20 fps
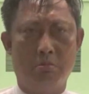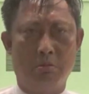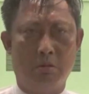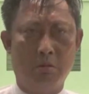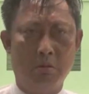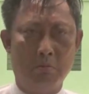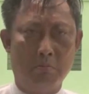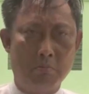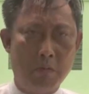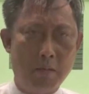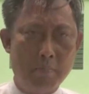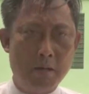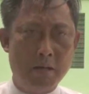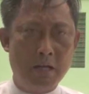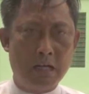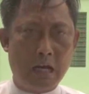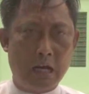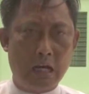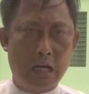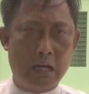No, my
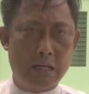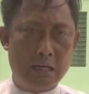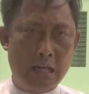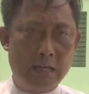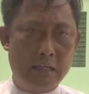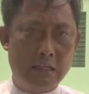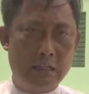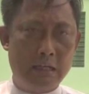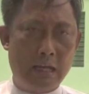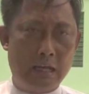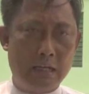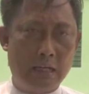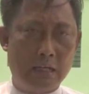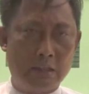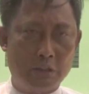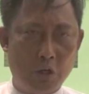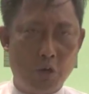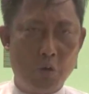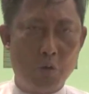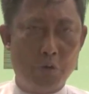man can't get
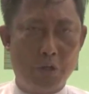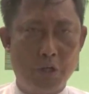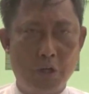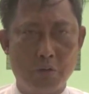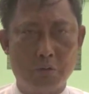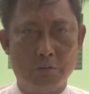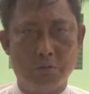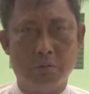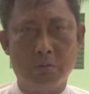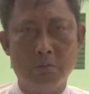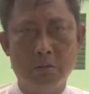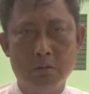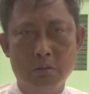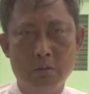delighted, John Diogo.